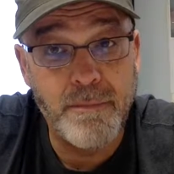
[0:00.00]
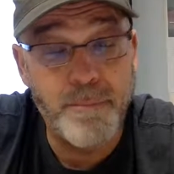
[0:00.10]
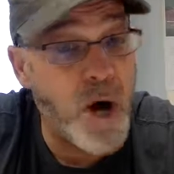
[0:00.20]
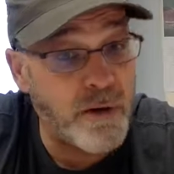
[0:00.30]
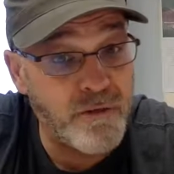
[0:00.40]

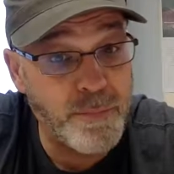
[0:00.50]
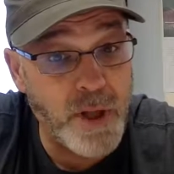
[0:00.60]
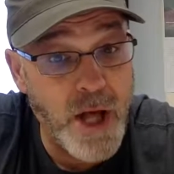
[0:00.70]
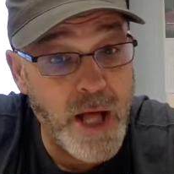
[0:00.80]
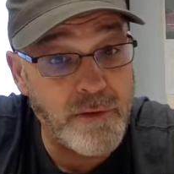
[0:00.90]
box
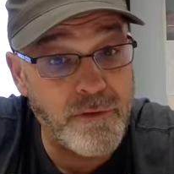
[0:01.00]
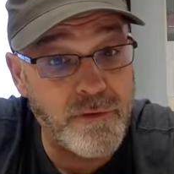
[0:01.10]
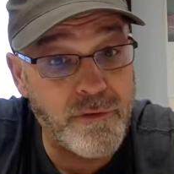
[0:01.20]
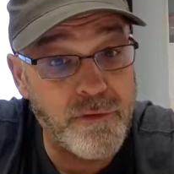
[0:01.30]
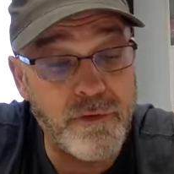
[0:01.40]

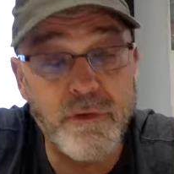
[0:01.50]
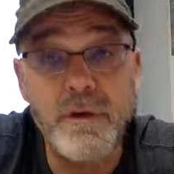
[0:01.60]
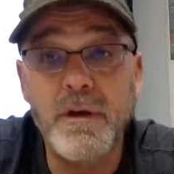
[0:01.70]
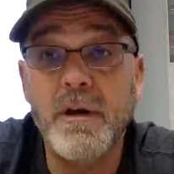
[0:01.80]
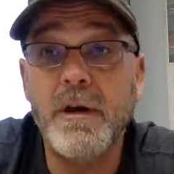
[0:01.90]
plots,
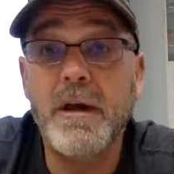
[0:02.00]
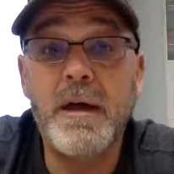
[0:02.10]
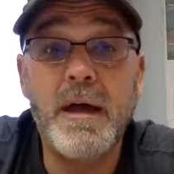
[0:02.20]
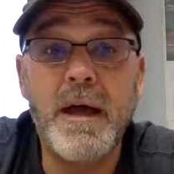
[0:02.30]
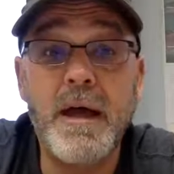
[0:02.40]

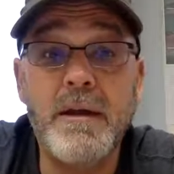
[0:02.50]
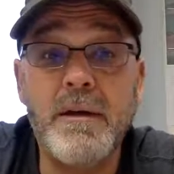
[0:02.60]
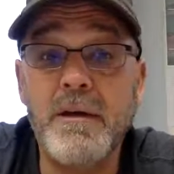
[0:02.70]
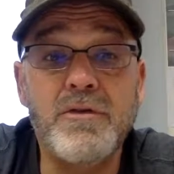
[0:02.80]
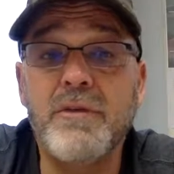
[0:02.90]

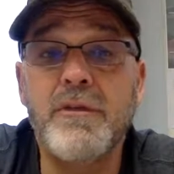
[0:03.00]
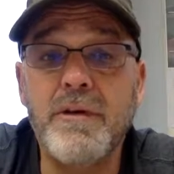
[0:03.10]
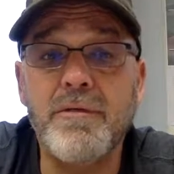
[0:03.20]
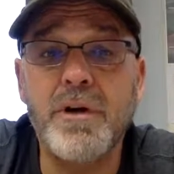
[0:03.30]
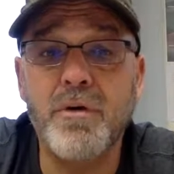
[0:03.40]
and just
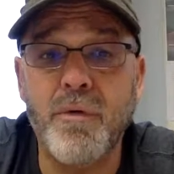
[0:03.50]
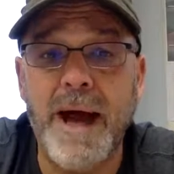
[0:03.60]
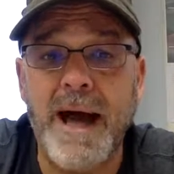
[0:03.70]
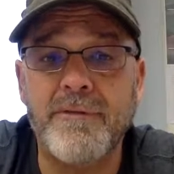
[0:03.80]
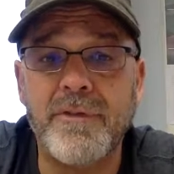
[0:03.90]
different
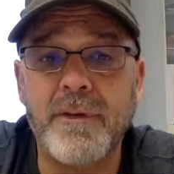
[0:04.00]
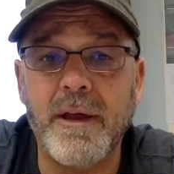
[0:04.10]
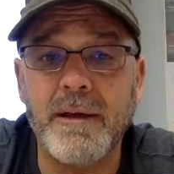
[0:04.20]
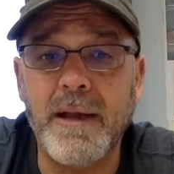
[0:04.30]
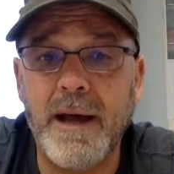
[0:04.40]
graphs
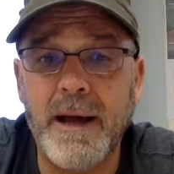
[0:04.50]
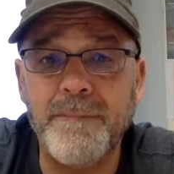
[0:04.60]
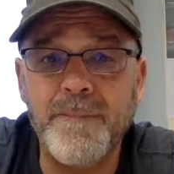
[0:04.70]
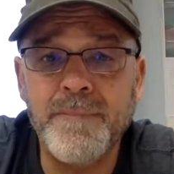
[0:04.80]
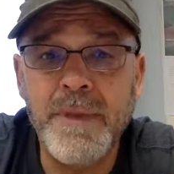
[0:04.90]
like
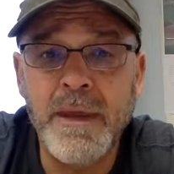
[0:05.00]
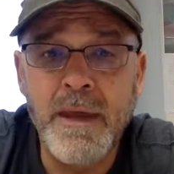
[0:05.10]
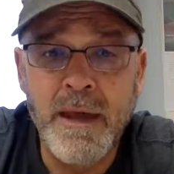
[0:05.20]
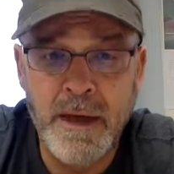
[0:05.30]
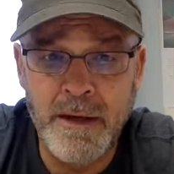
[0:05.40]
that.
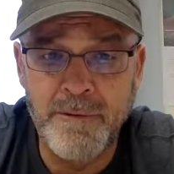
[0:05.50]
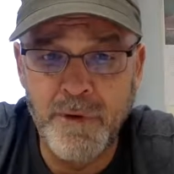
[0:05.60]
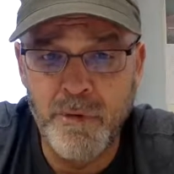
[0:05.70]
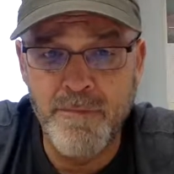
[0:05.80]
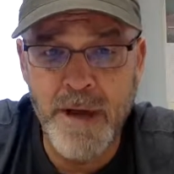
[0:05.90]
And if
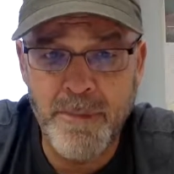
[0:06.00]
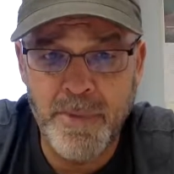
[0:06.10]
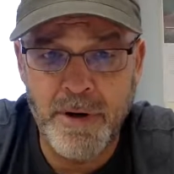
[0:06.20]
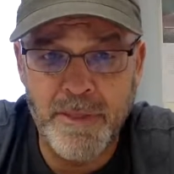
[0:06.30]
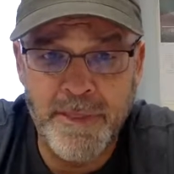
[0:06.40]
you
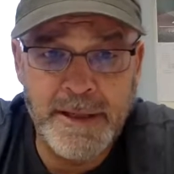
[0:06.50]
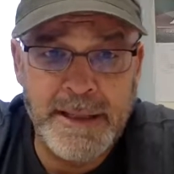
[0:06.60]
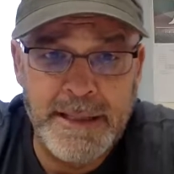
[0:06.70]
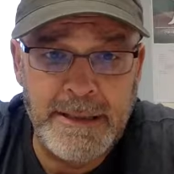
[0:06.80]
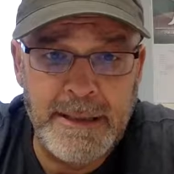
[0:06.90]
remember, the
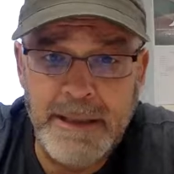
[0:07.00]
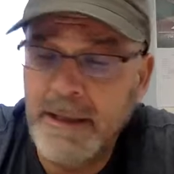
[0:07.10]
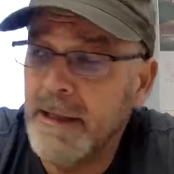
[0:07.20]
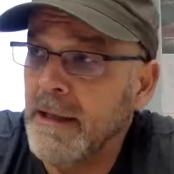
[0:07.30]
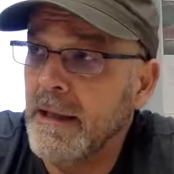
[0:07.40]

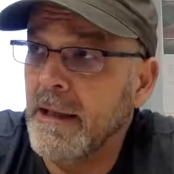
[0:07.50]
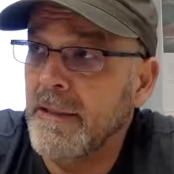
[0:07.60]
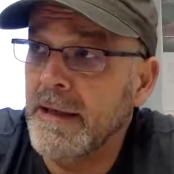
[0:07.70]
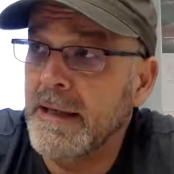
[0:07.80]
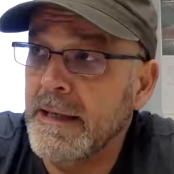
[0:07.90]
key
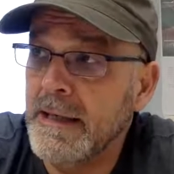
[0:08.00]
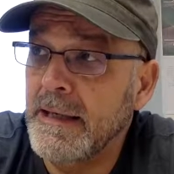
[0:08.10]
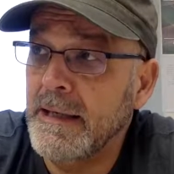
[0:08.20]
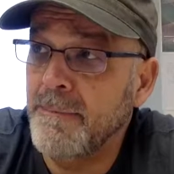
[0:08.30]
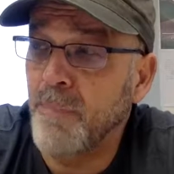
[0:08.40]

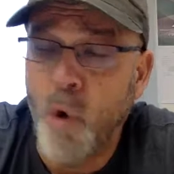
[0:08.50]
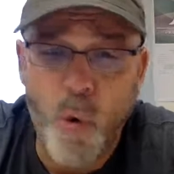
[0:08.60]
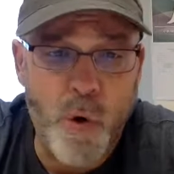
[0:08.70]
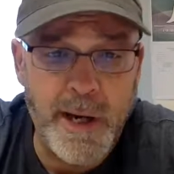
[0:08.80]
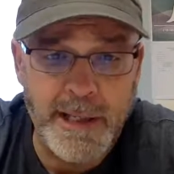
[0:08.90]

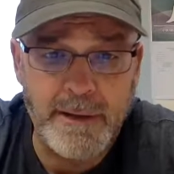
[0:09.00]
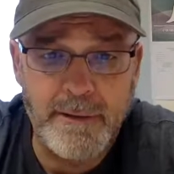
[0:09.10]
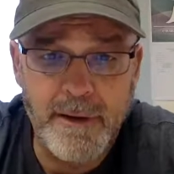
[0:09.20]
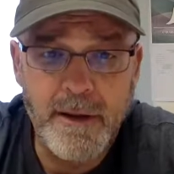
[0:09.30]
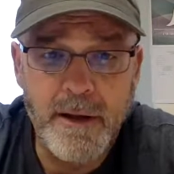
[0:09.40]
point
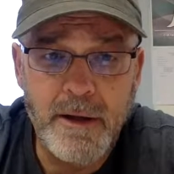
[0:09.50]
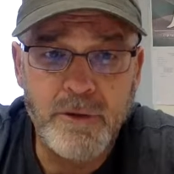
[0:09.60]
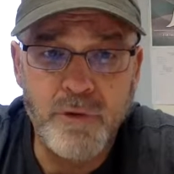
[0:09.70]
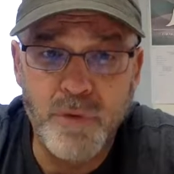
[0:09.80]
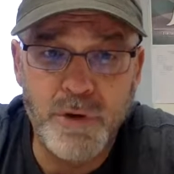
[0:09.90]

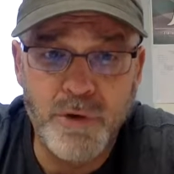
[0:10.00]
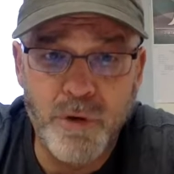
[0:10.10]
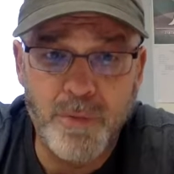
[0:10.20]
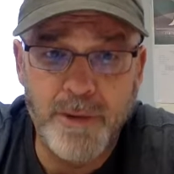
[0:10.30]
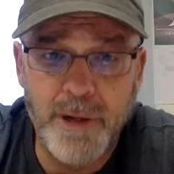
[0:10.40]
to
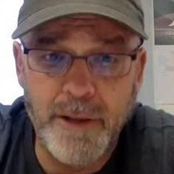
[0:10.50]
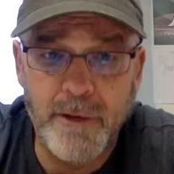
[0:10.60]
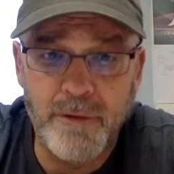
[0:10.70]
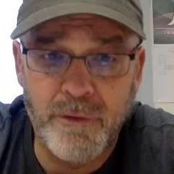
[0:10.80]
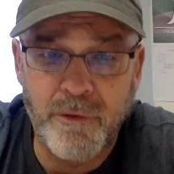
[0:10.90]
interpreting
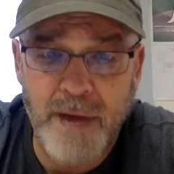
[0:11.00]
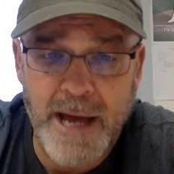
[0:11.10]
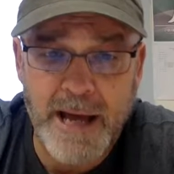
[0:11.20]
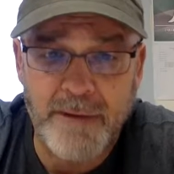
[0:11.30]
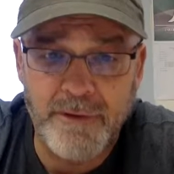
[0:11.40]
those
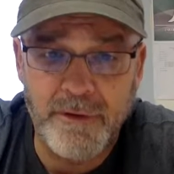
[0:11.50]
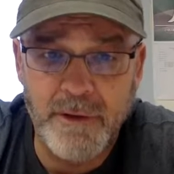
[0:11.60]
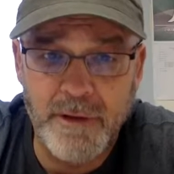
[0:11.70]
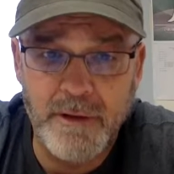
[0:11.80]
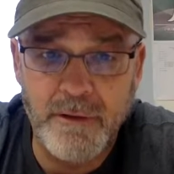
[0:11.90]
graphs
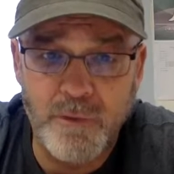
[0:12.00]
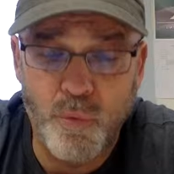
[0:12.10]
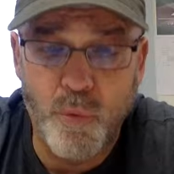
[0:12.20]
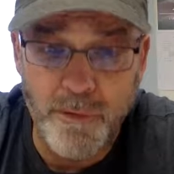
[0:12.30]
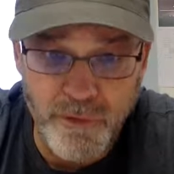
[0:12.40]
is
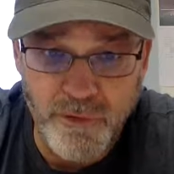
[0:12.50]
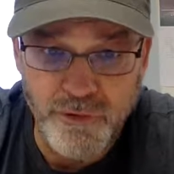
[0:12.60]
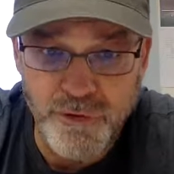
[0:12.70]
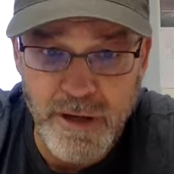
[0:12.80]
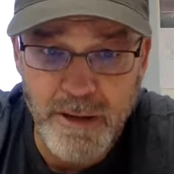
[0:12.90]
what was the
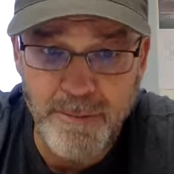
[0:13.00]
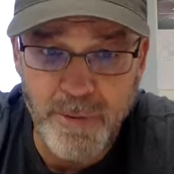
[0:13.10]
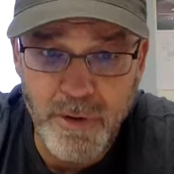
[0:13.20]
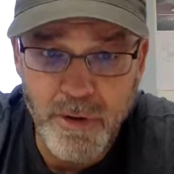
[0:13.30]
shape?